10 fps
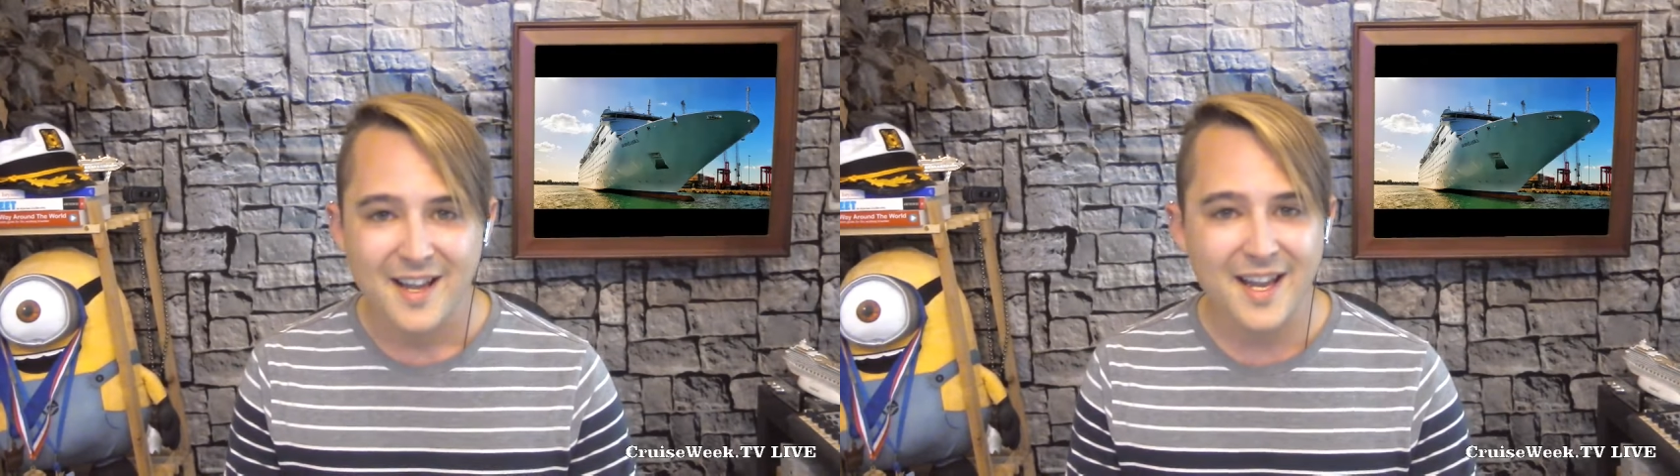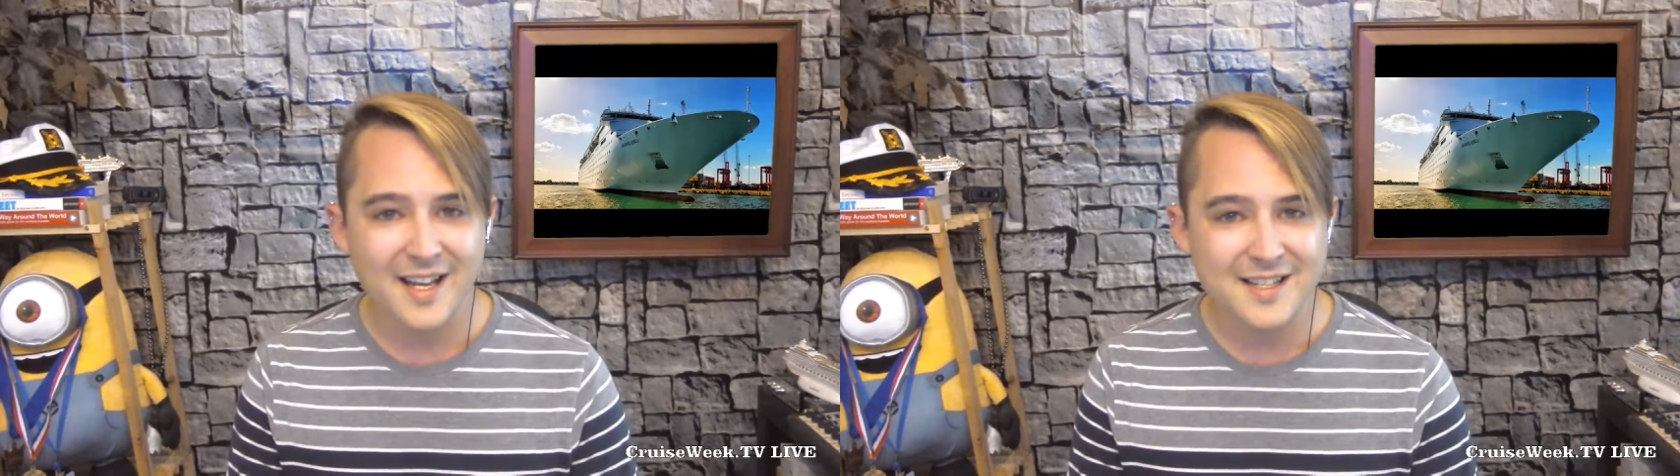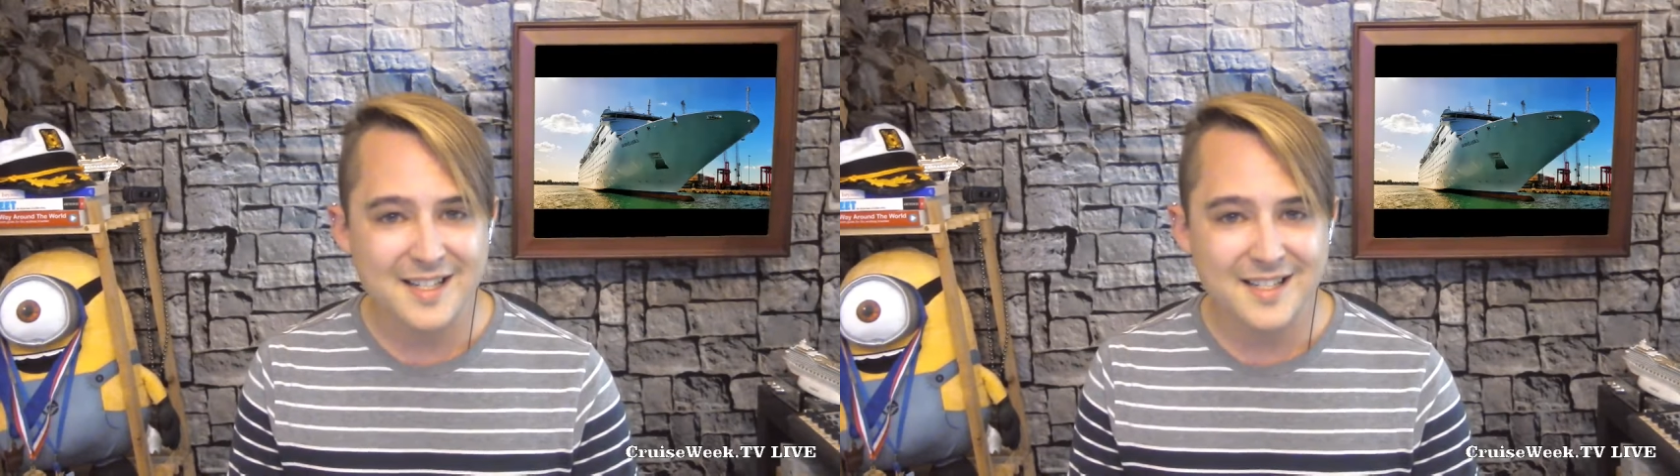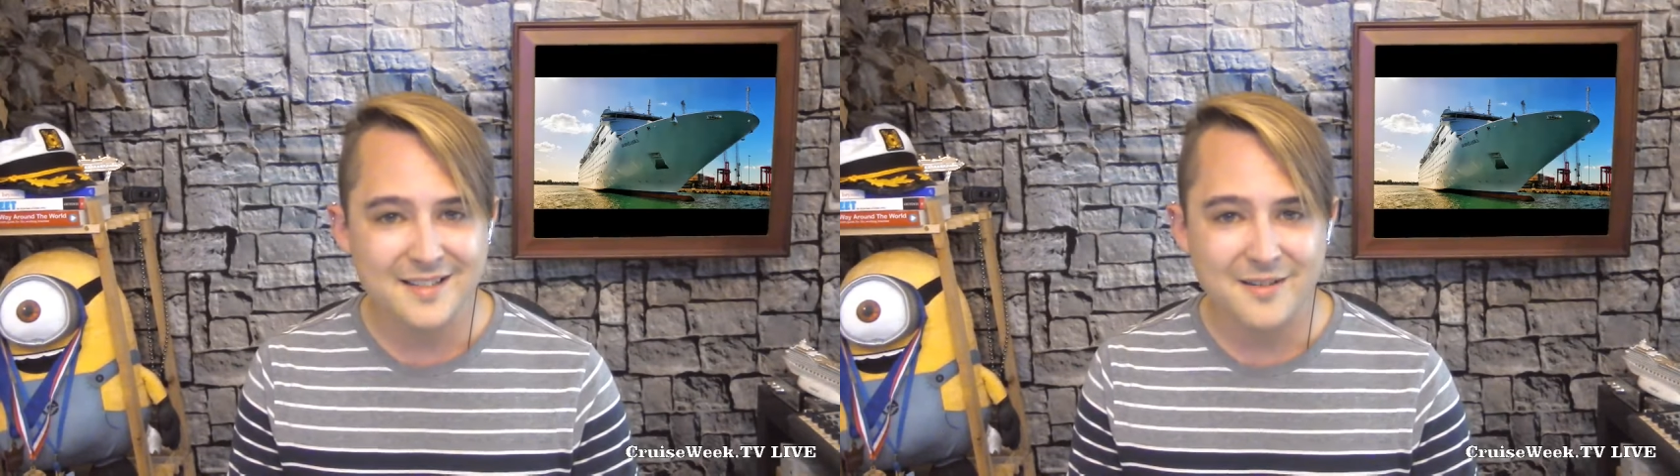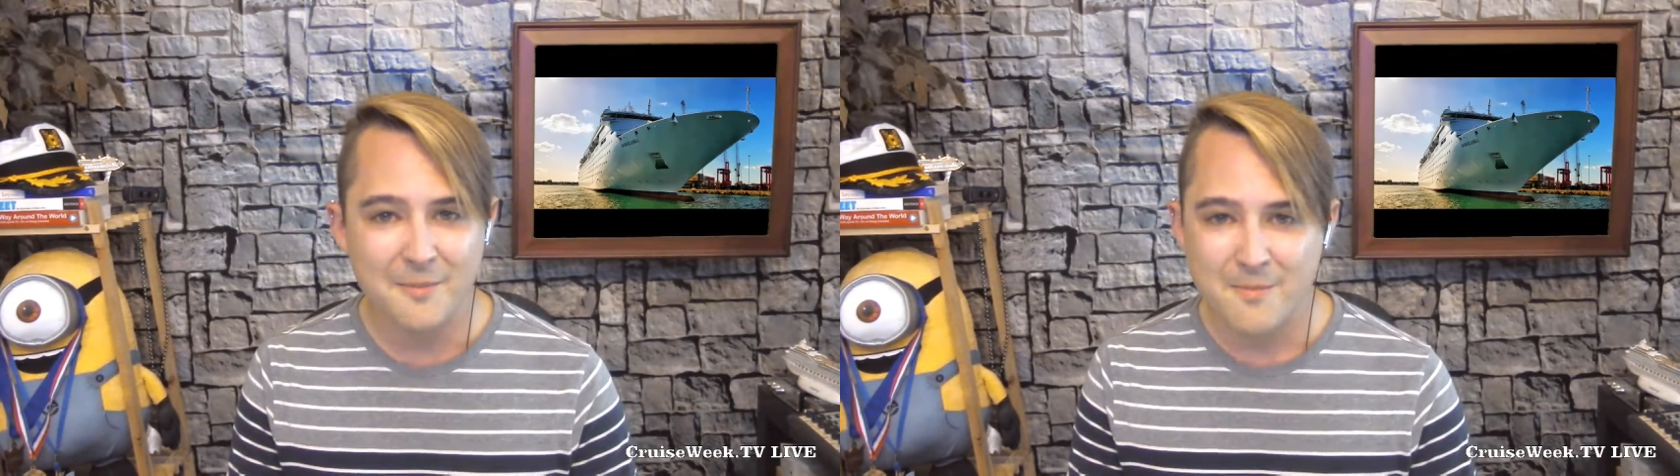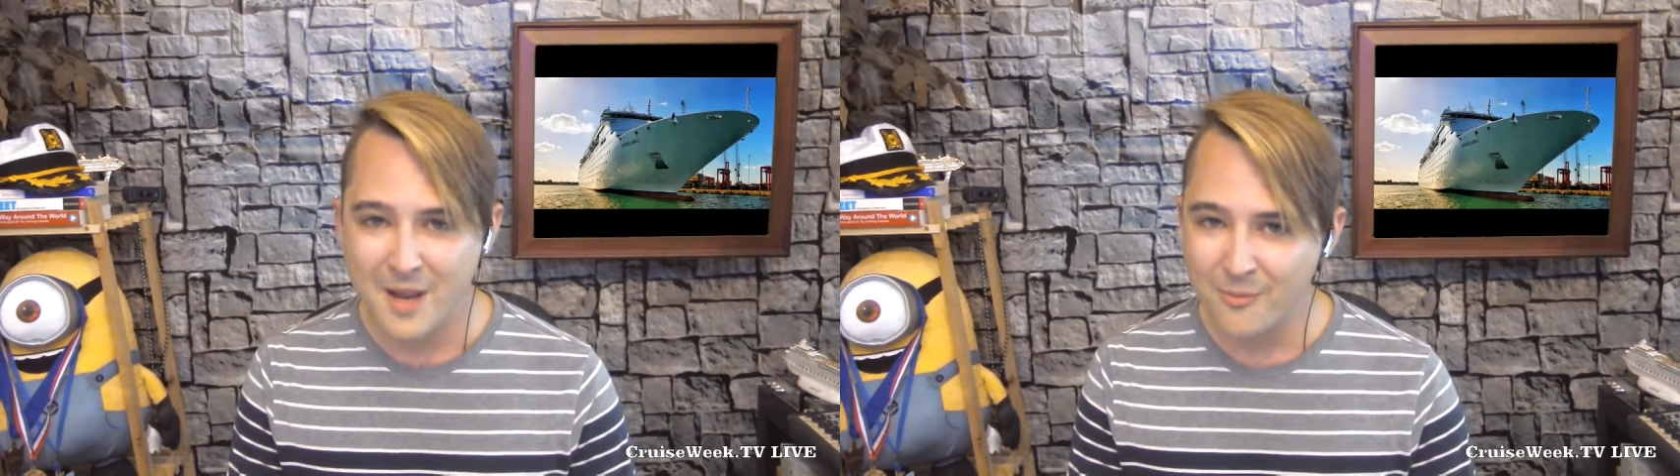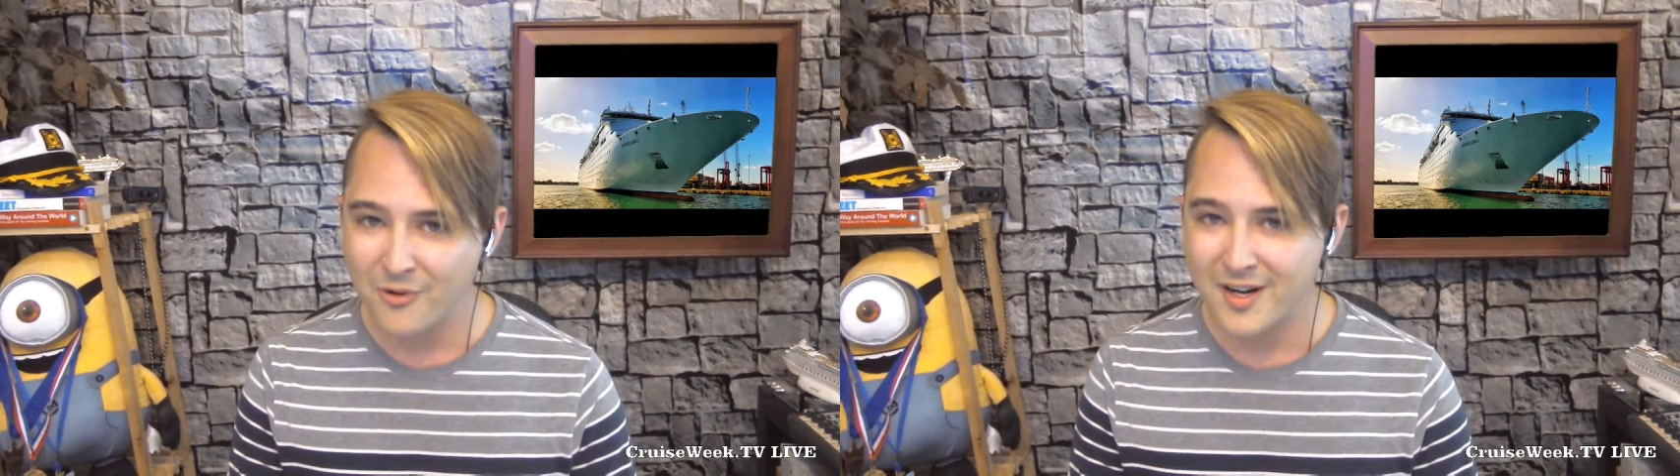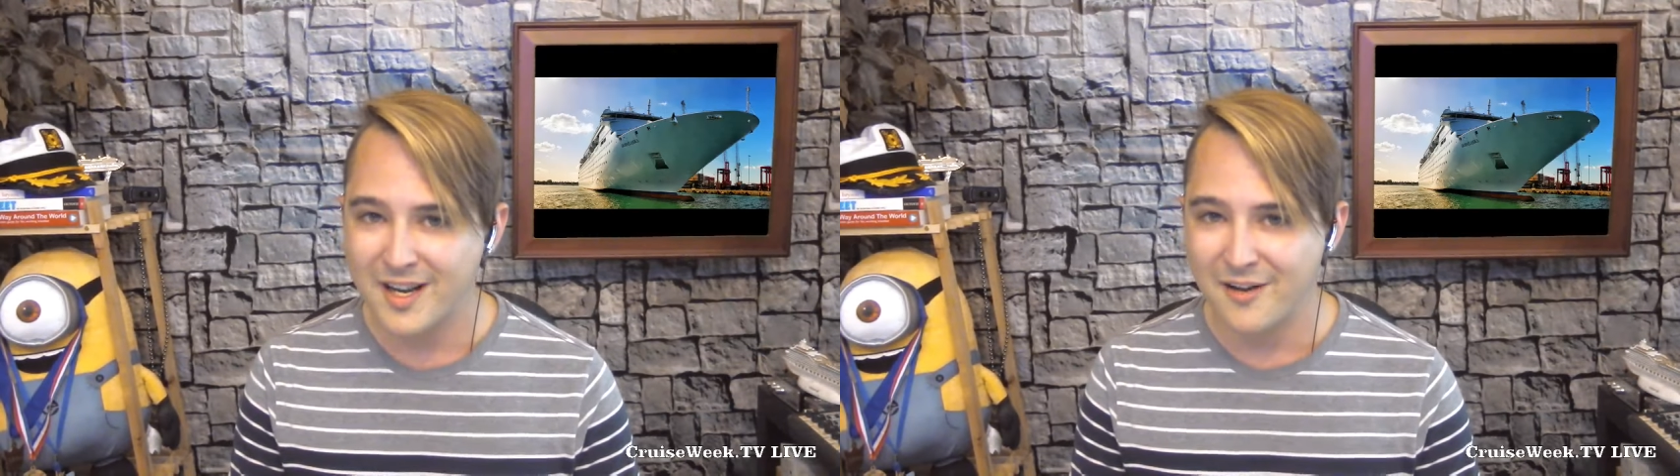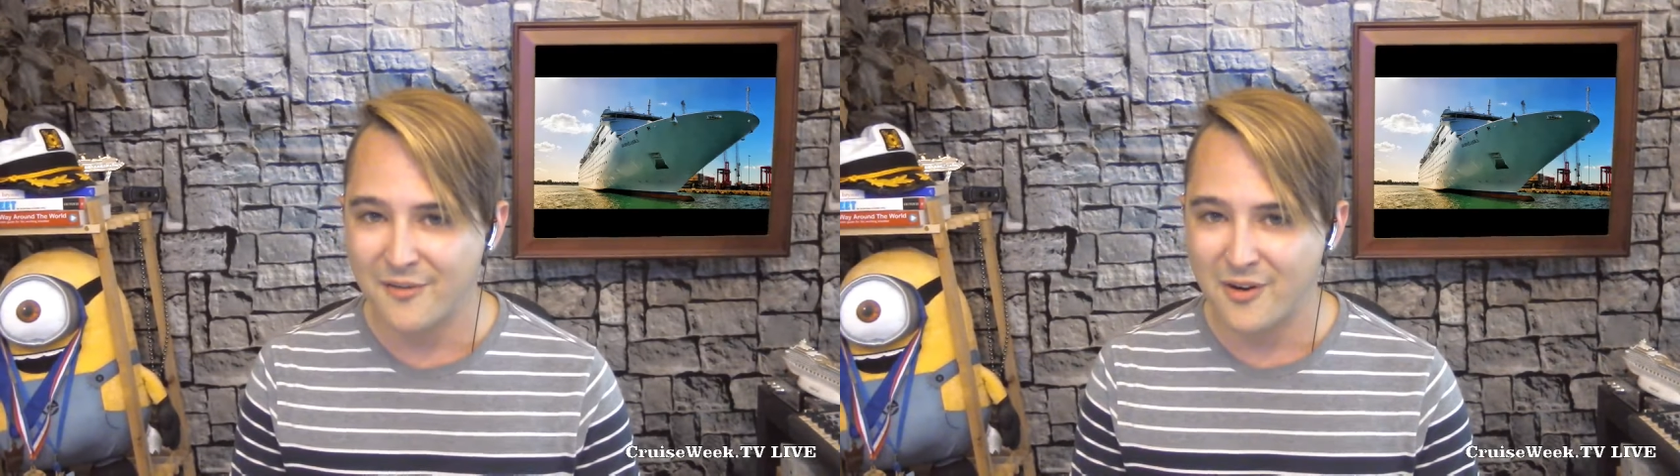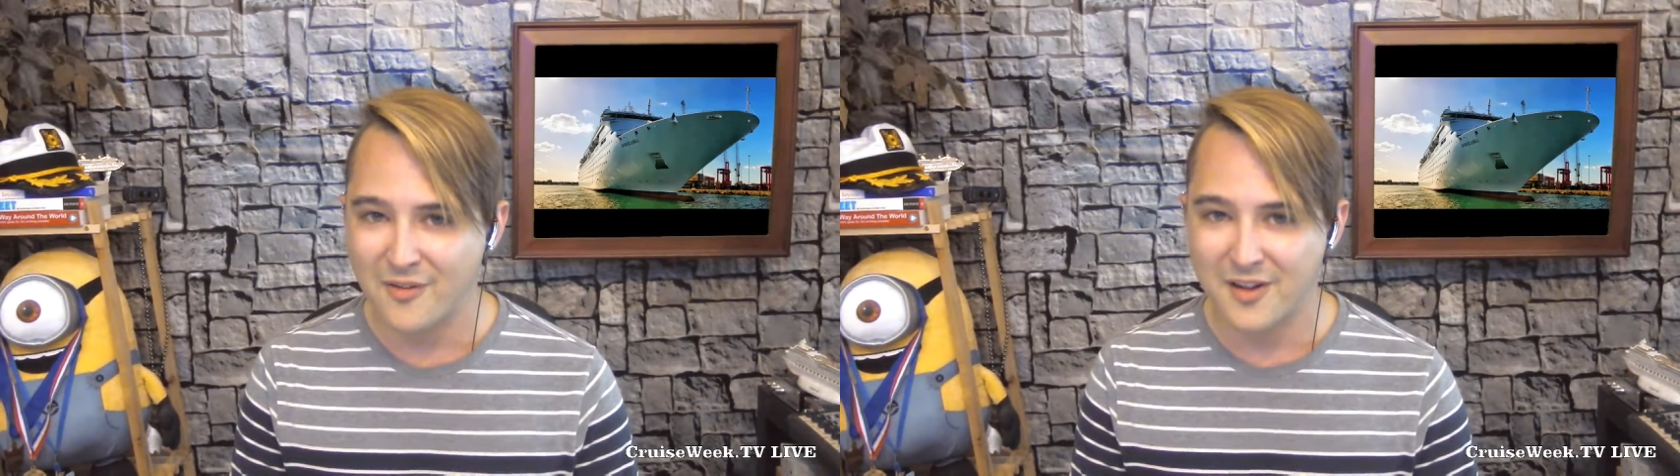And in memory
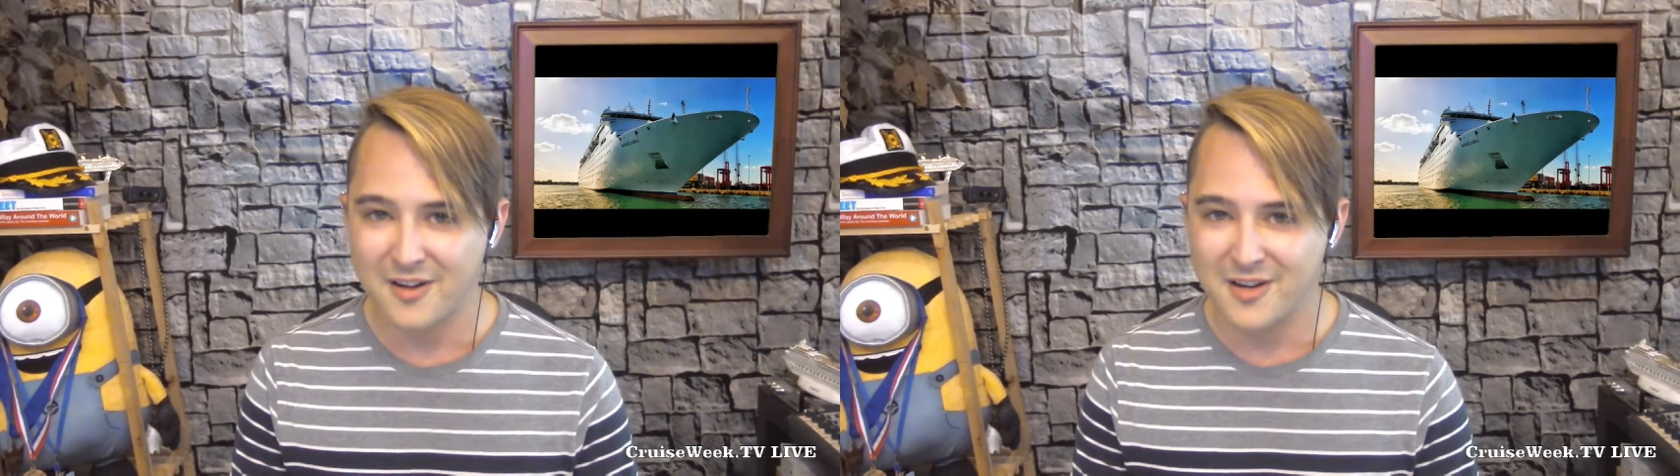of uh,